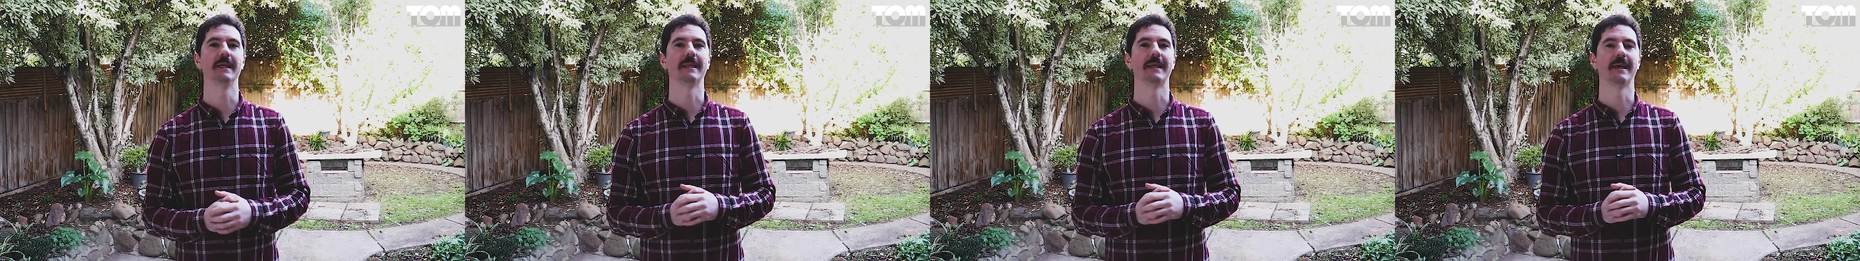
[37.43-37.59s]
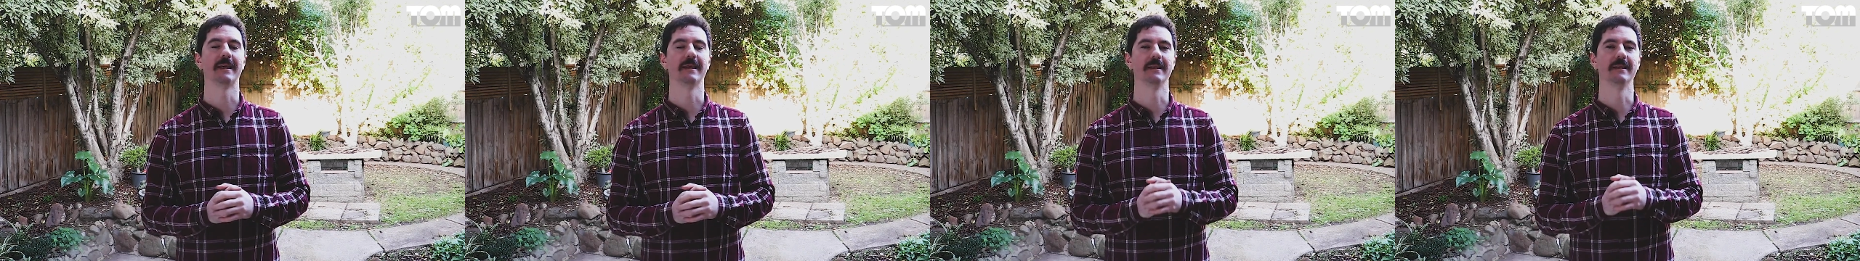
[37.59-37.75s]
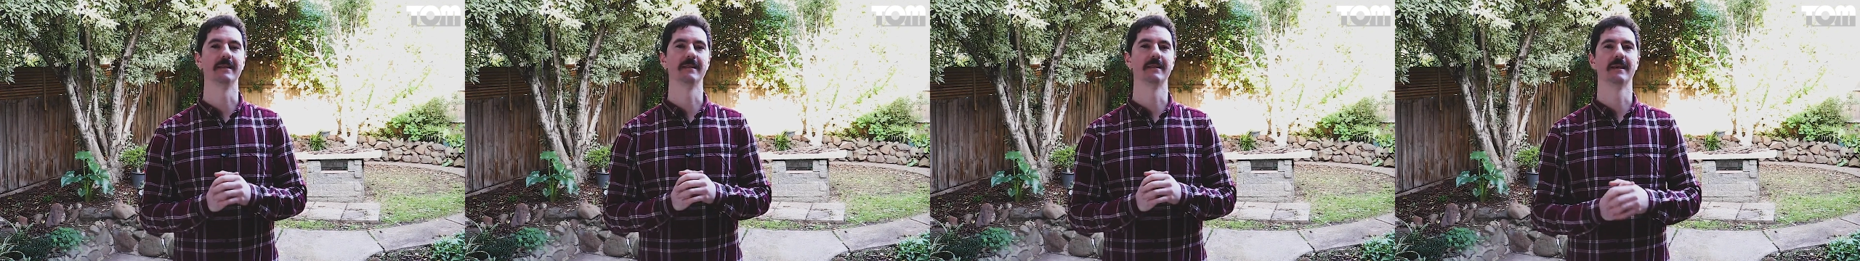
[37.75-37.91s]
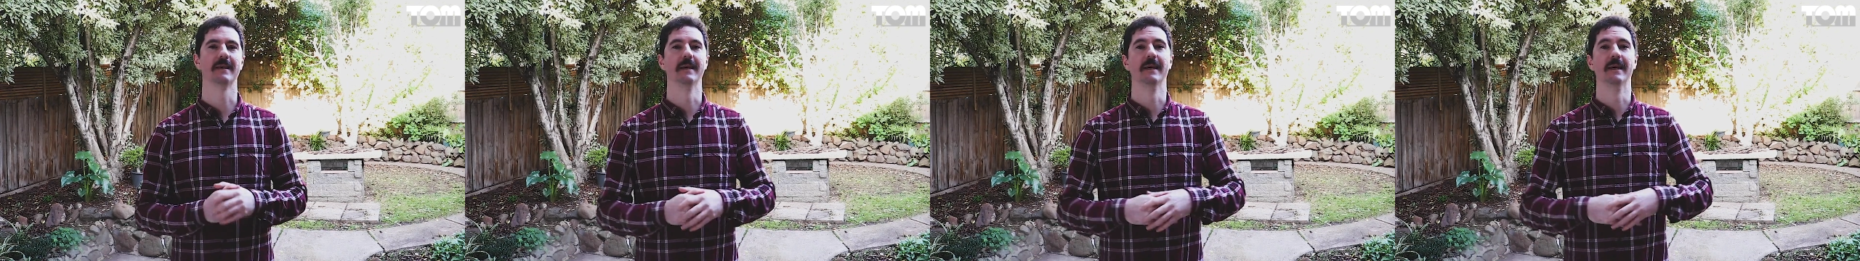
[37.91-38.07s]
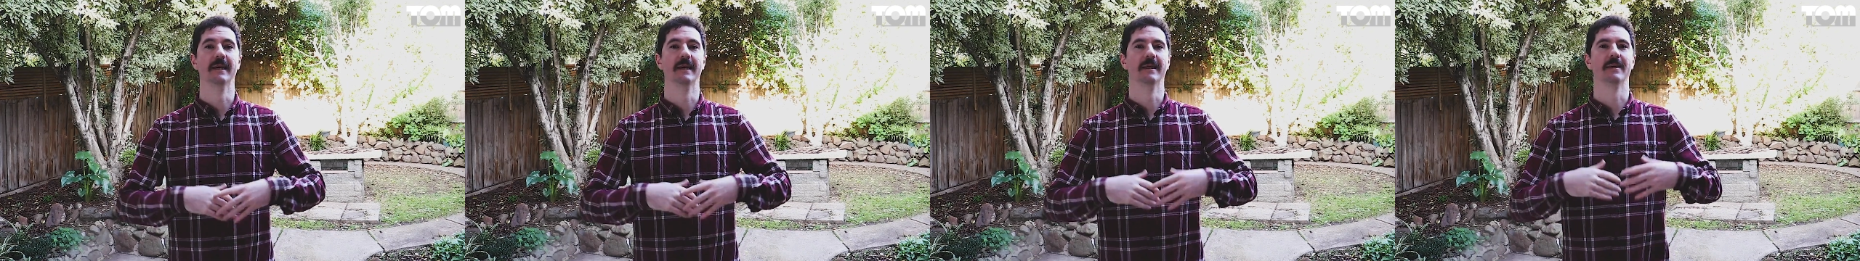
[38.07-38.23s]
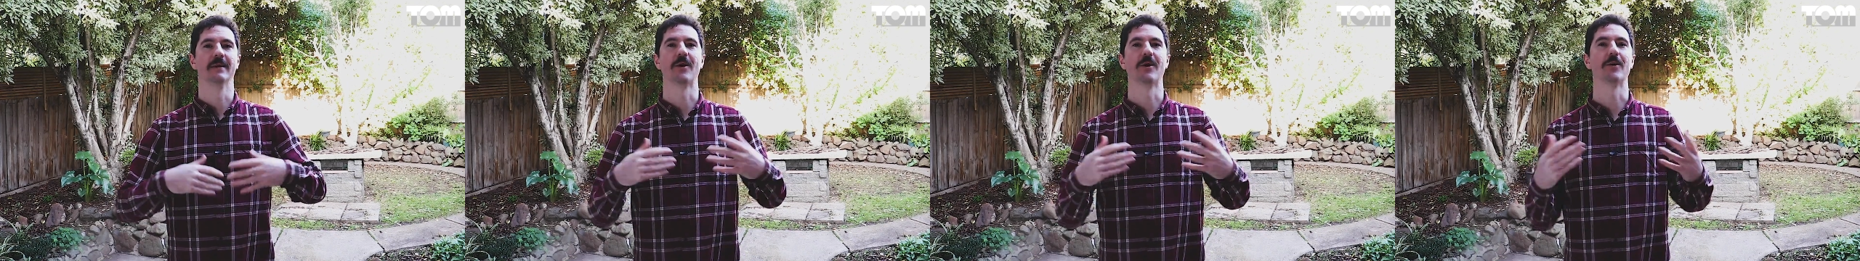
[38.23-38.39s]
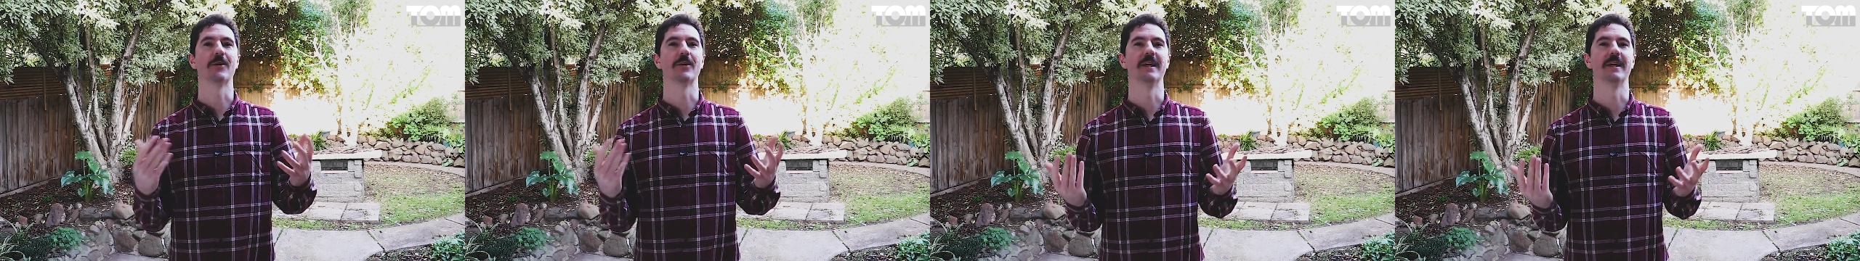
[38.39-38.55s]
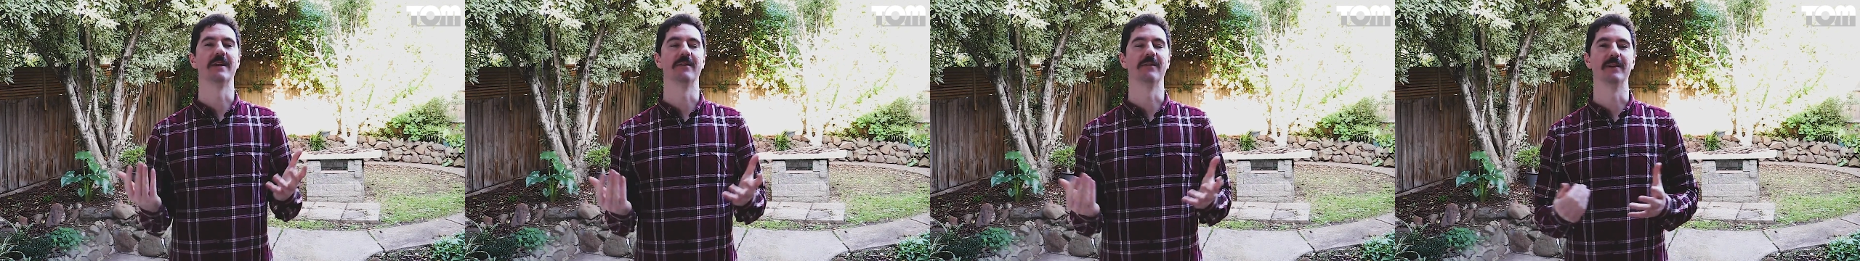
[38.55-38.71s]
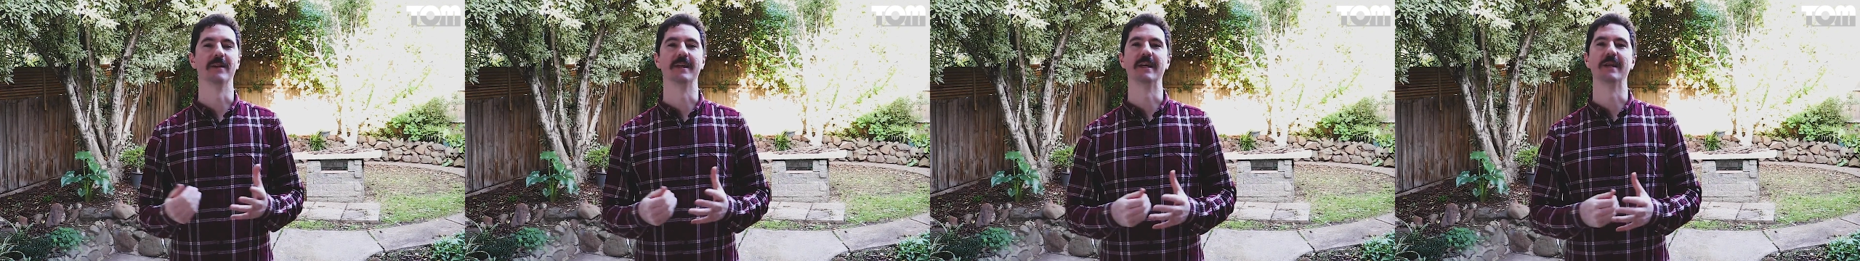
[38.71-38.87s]
that is
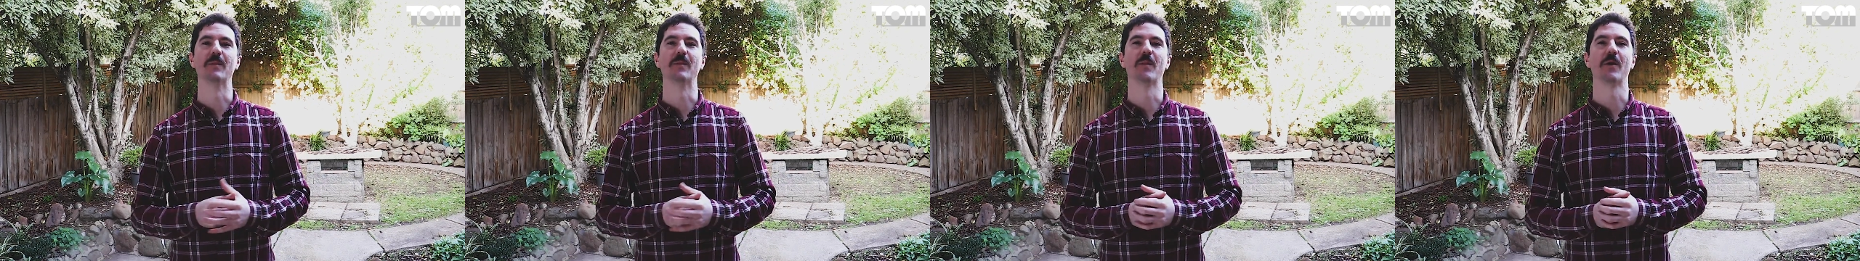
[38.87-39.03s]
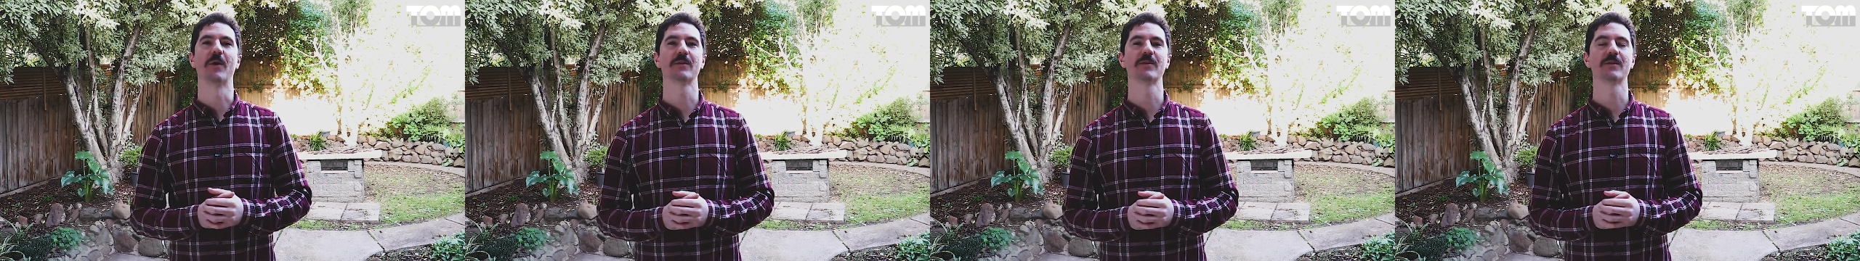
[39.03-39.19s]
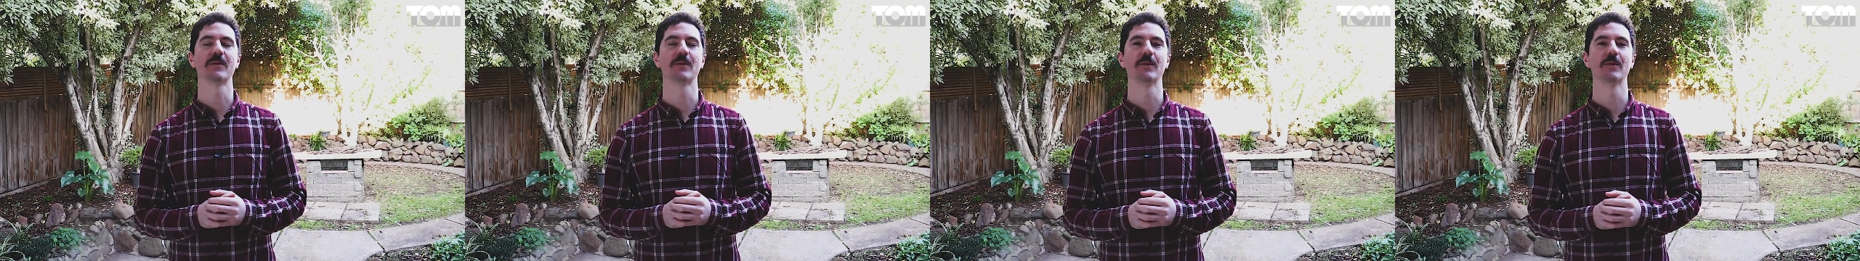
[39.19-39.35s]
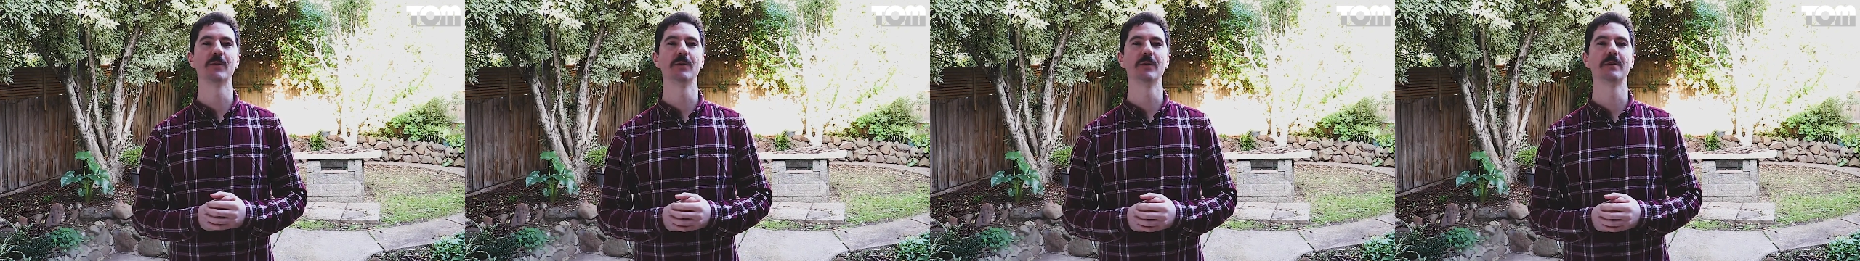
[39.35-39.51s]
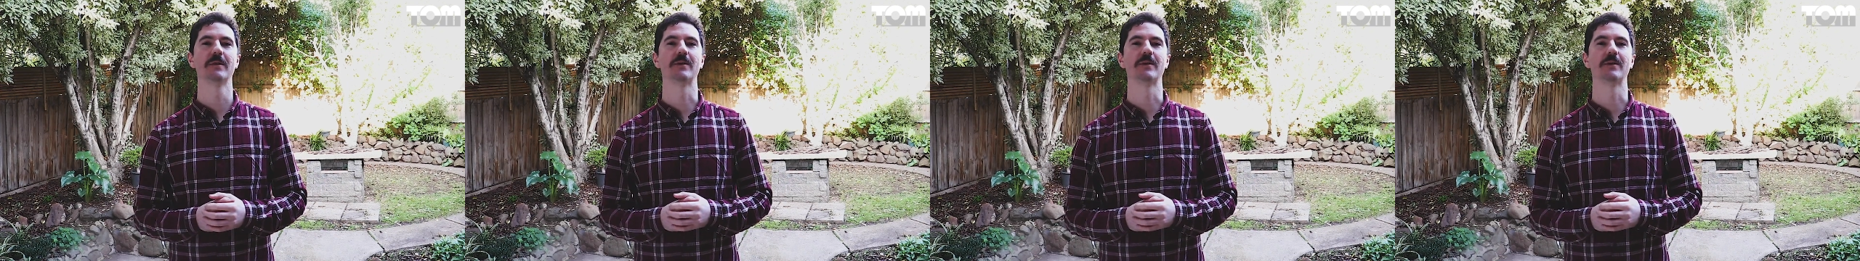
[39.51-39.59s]
cognitively impossible.